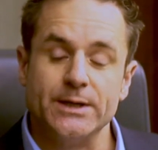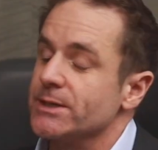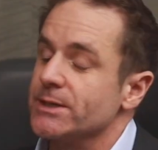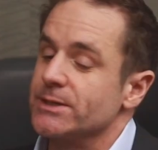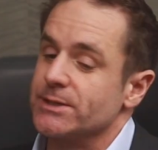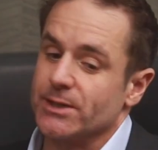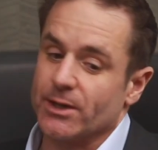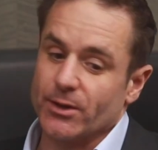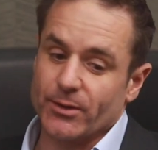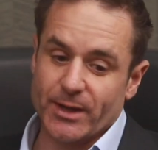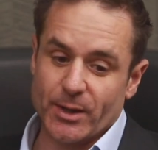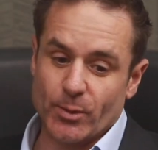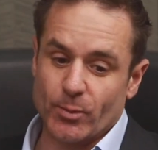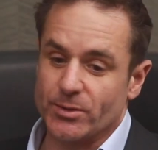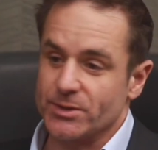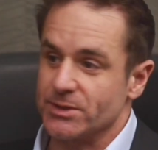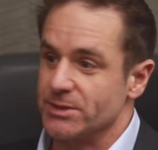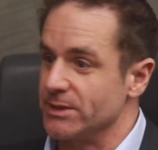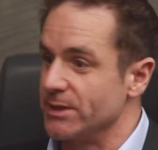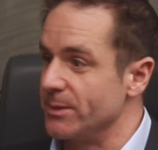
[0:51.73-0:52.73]
So they
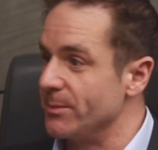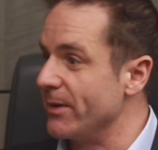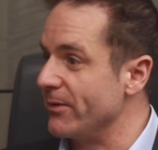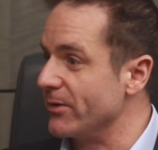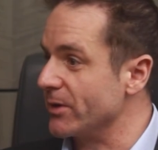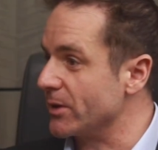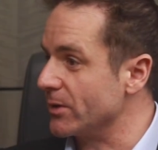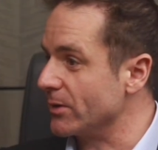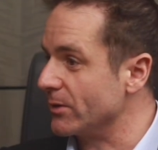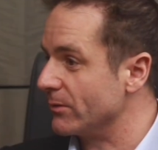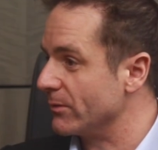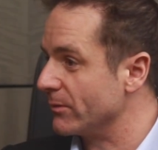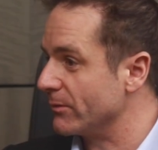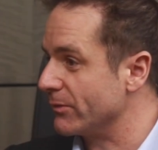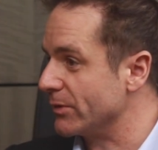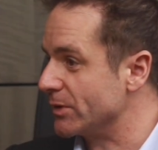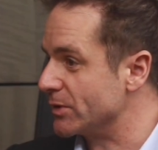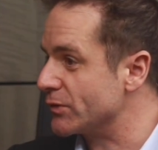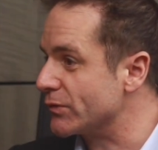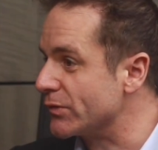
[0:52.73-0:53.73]
wanted American
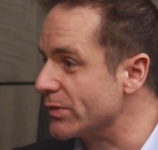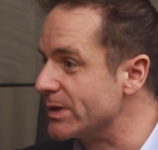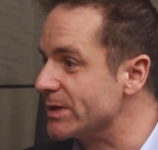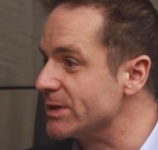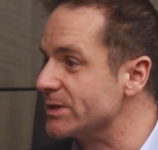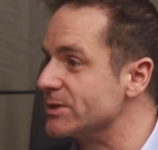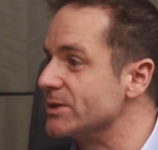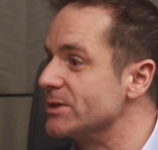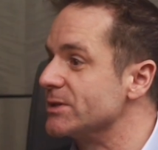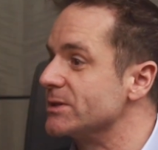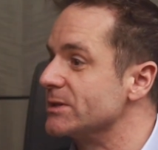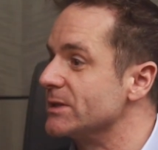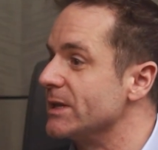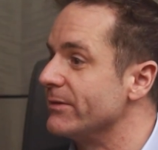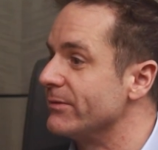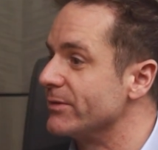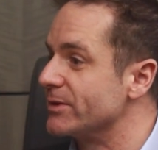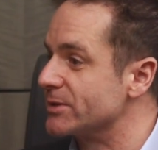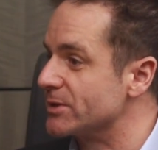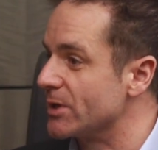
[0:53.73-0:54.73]
fridge freezers,
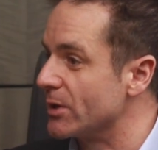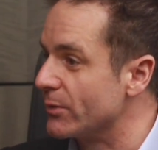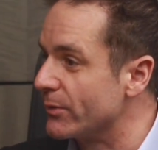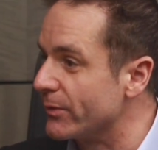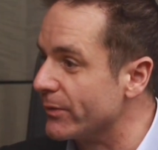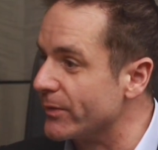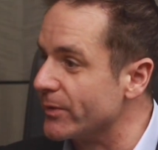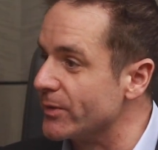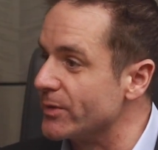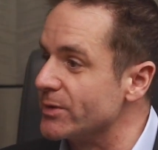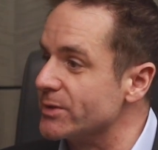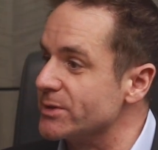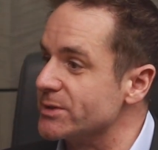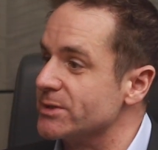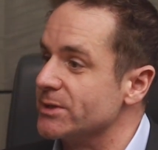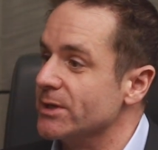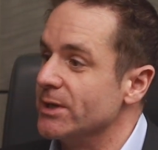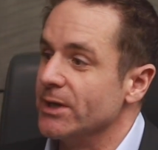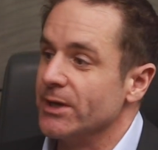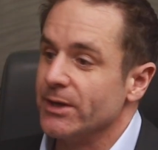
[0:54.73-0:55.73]
leather
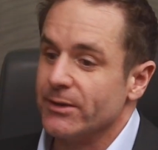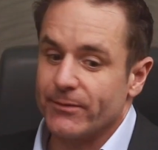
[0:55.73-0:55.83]
sofas,